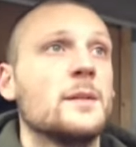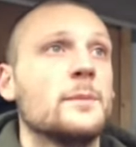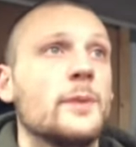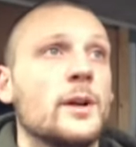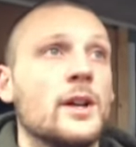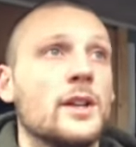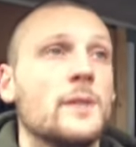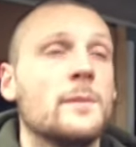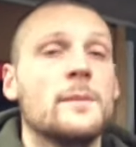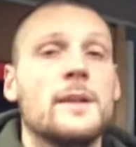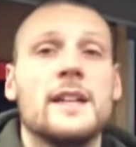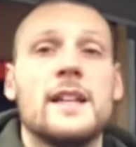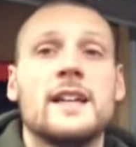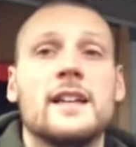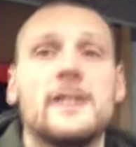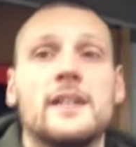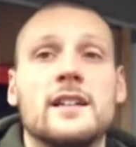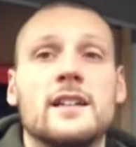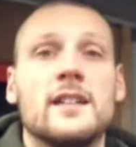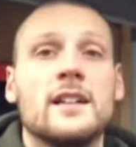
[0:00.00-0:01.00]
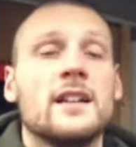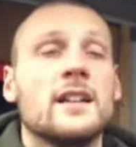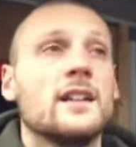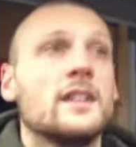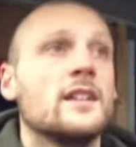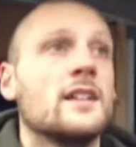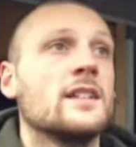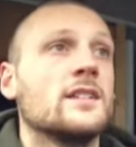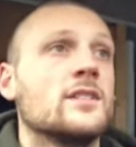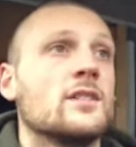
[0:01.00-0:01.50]
But at the minute,
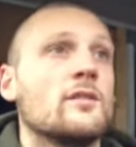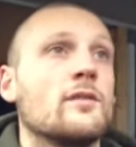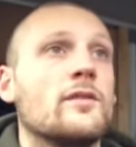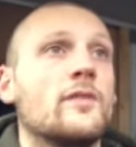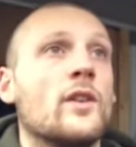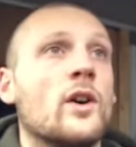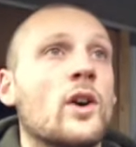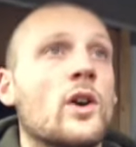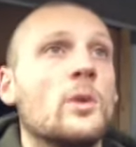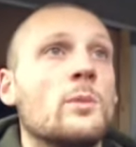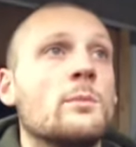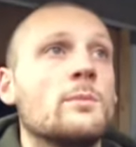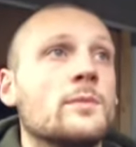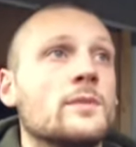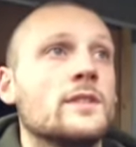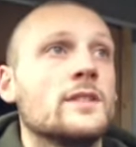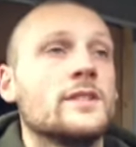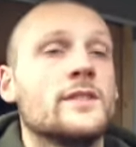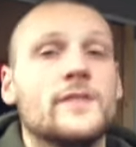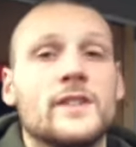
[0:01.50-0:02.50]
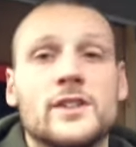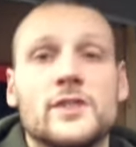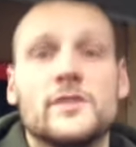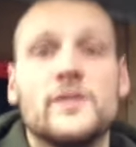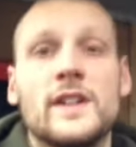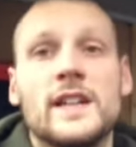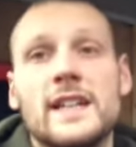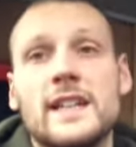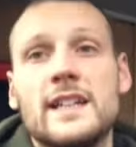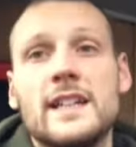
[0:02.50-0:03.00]
it's on form. There's fish
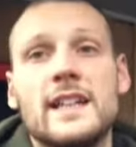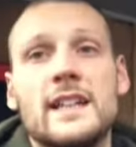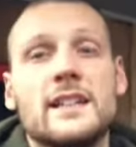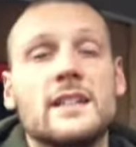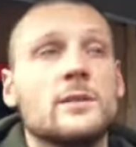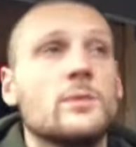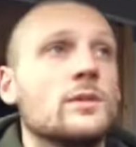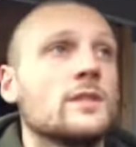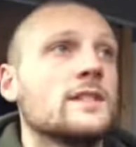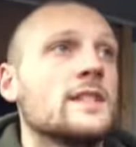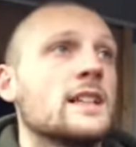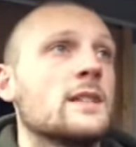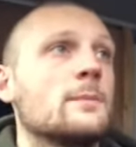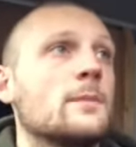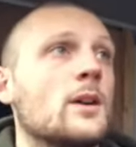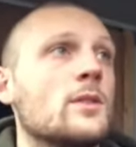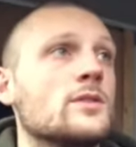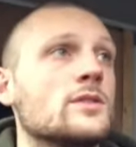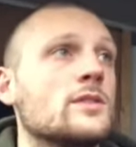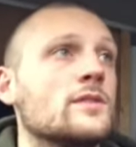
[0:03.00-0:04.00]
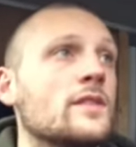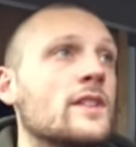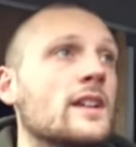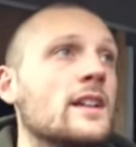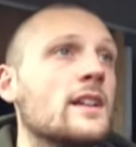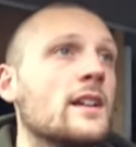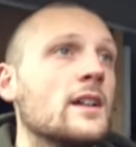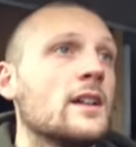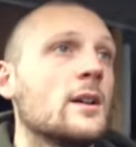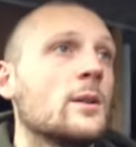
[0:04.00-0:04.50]
feeding. I'm going to take the most of it
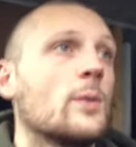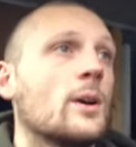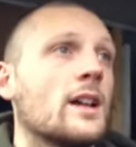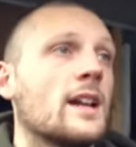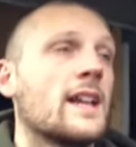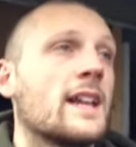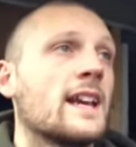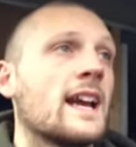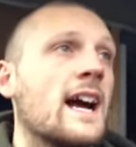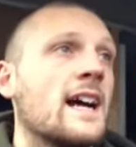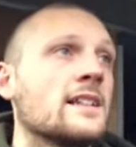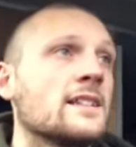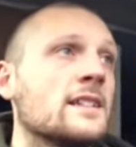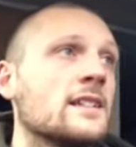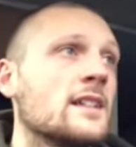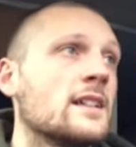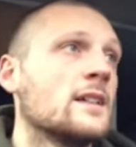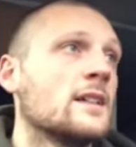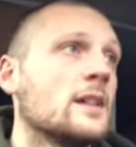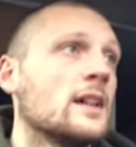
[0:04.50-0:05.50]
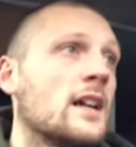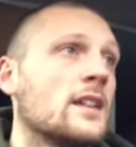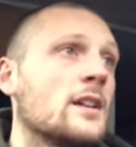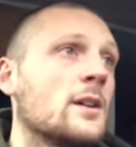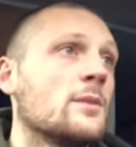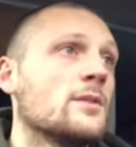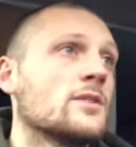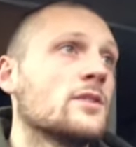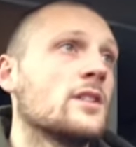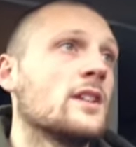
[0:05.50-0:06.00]
while I can. I
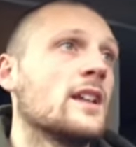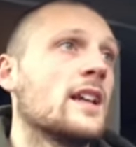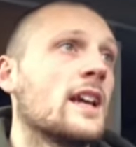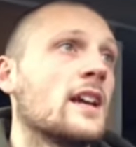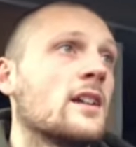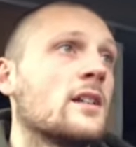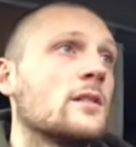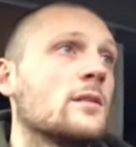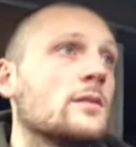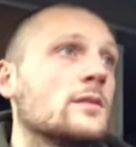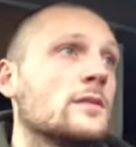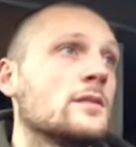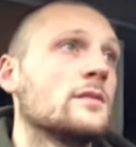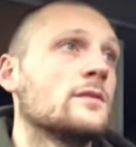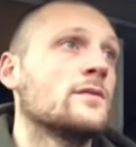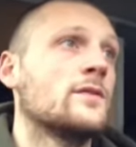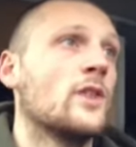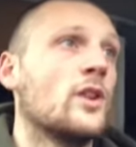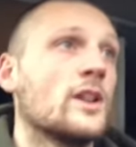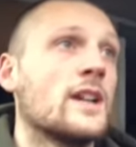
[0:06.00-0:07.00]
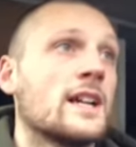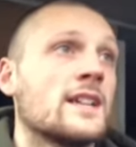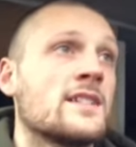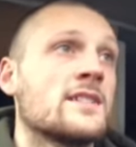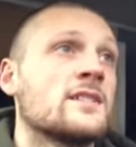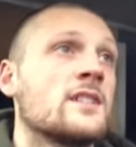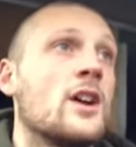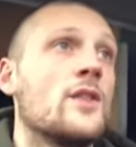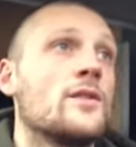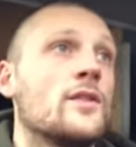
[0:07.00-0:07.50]
know it's going to get forecast
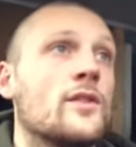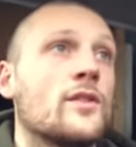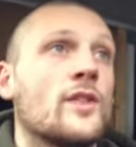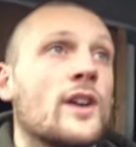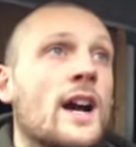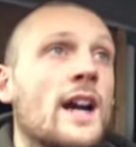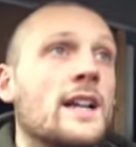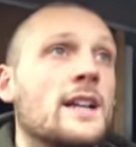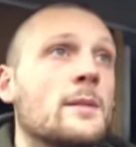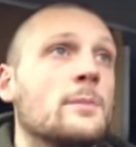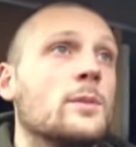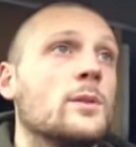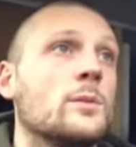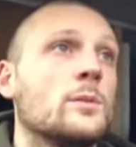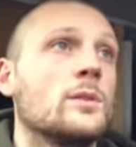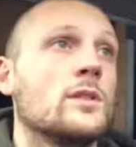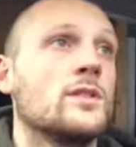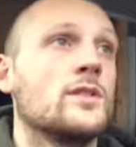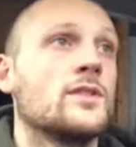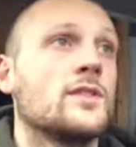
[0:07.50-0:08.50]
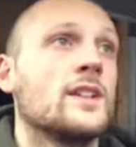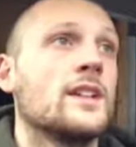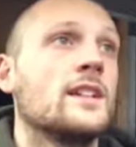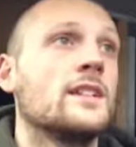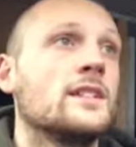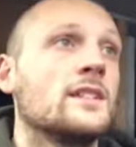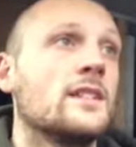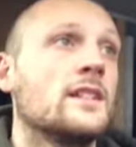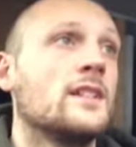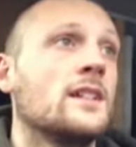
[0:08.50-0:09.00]
snow for Friday, but we'll see.
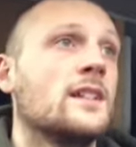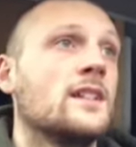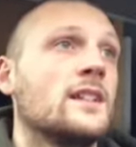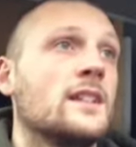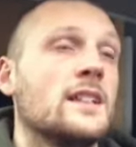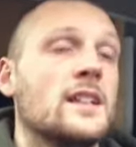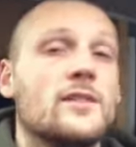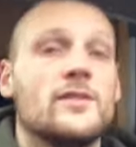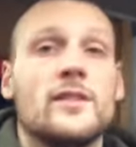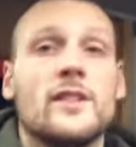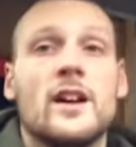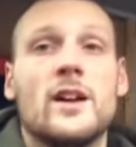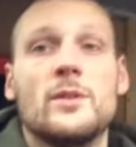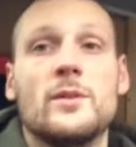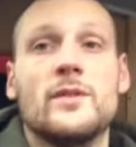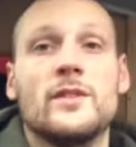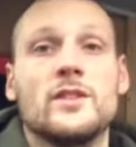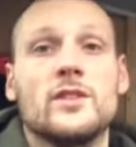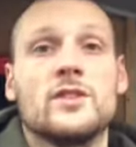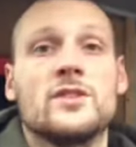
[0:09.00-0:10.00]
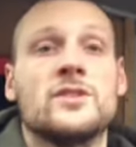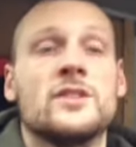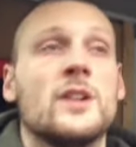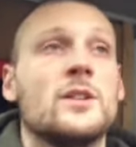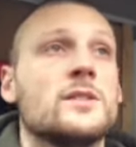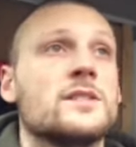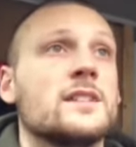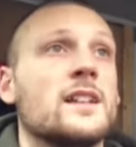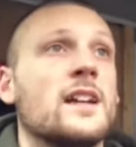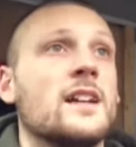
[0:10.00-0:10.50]
You never know. If it does snow
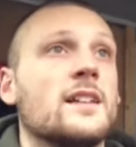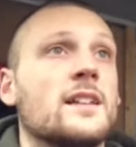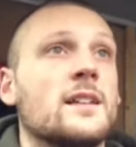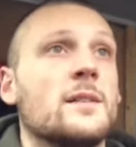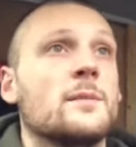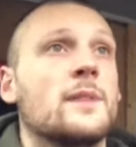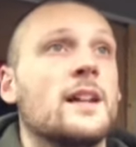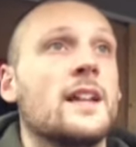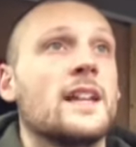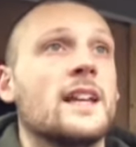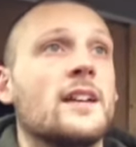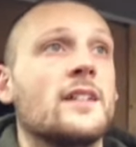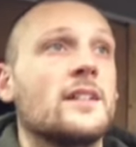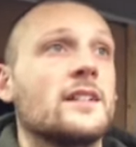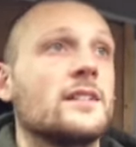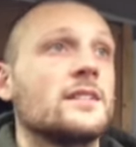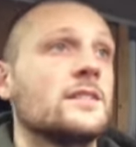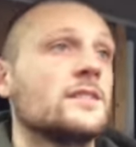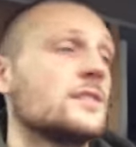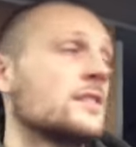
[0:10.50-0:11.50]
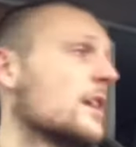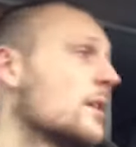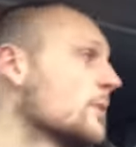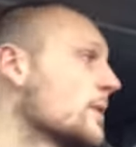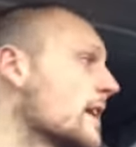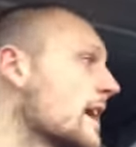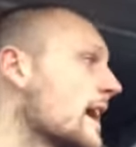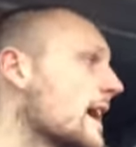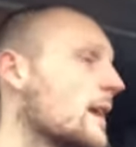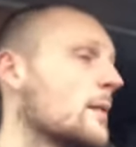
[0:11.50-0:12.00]
slightly, you might get a snow
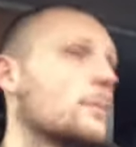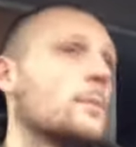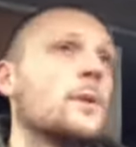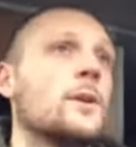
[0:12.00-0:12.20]
count.